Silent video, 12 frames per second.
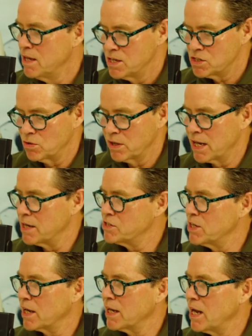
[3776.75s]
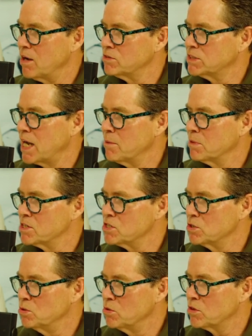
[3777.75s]
So again, I check it out.
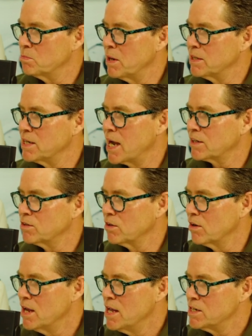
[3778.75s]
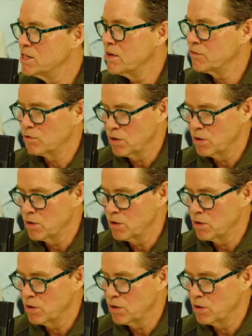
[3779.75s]
Timeless Youth by Dr. Jeff